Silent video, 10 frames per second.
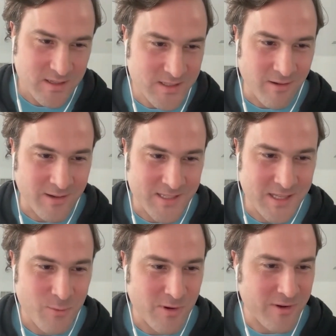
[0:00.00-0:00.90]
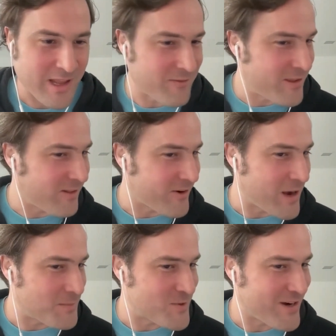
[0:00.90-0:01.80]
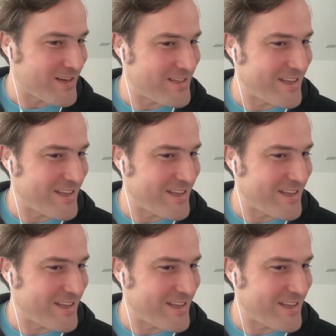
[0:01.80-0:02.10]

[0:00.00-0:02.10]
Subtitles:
because honestly, we already have killer apps, right?